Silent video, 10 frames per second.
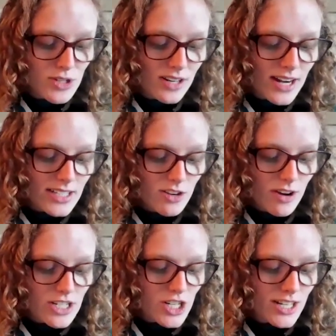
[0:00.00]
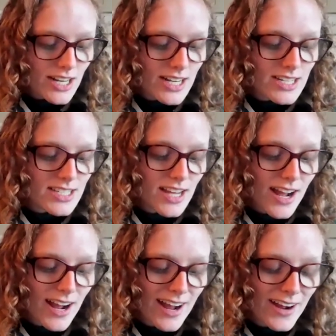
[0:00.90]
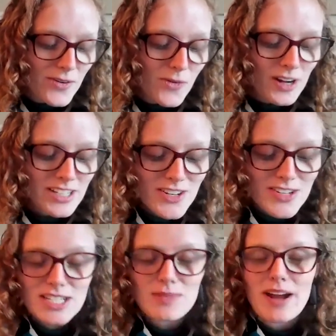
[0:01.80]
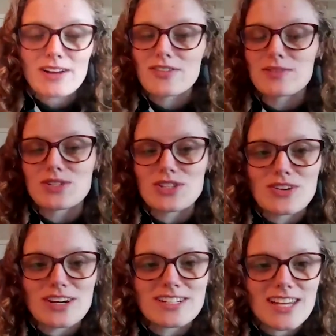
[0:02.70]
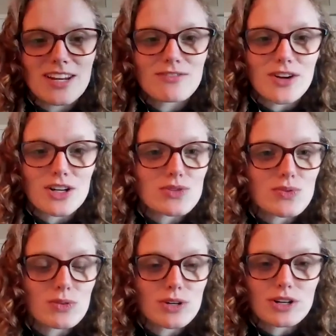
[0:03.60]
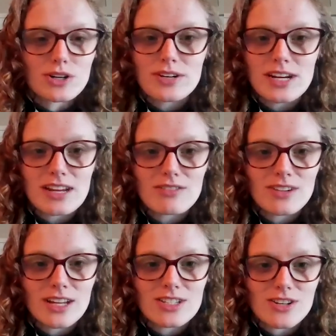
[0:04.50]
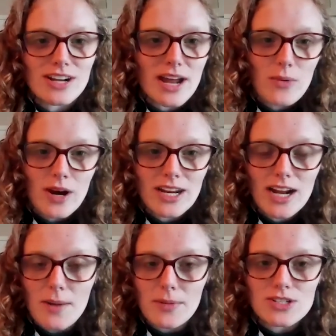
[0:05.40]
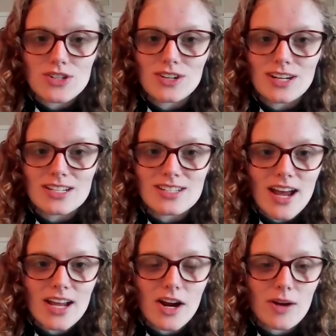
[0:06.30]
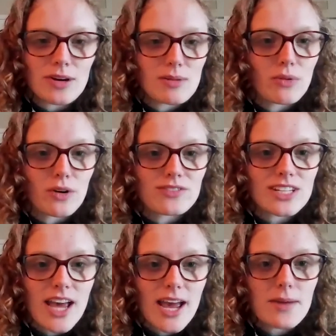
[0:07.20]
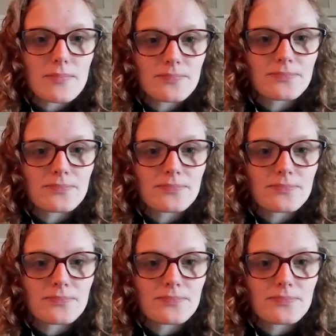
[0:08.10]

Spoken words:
So our next question is, what do you expect from students in virtual recruiting events or networking opportunities like Herbert Employer of the Day?